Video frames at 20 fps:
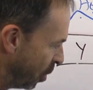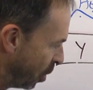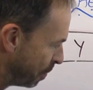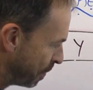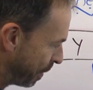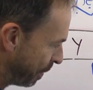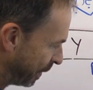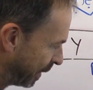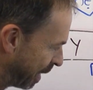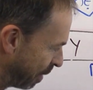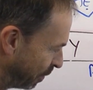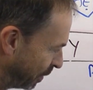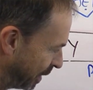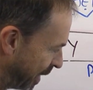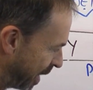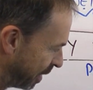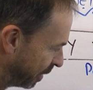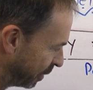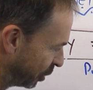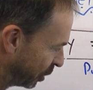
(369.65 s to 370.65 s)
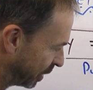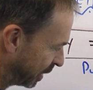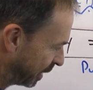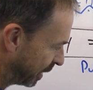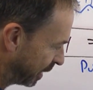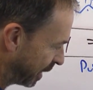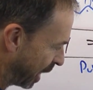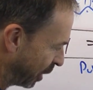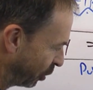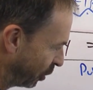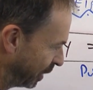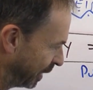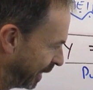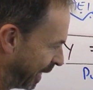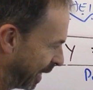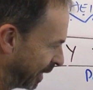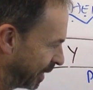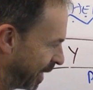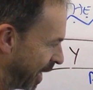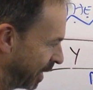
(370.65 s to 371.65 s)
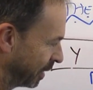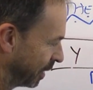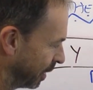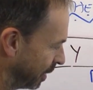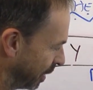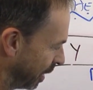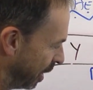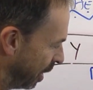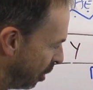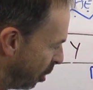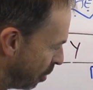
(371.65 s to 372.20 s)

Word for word: or maybe it comes down and just touches the x-axis,